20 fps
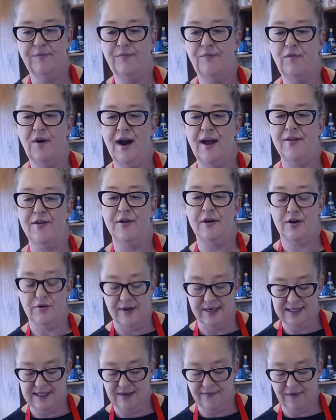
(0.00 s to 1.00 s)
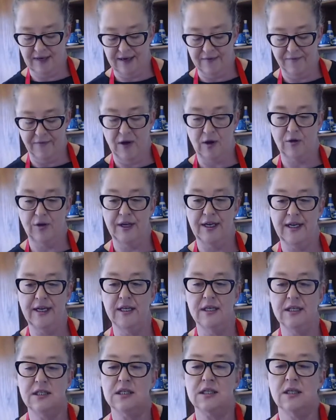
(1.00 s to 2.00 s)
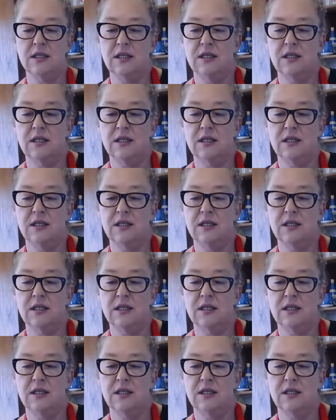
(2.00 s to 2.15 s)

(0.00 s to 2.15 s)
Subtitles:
rather aggressively folding it.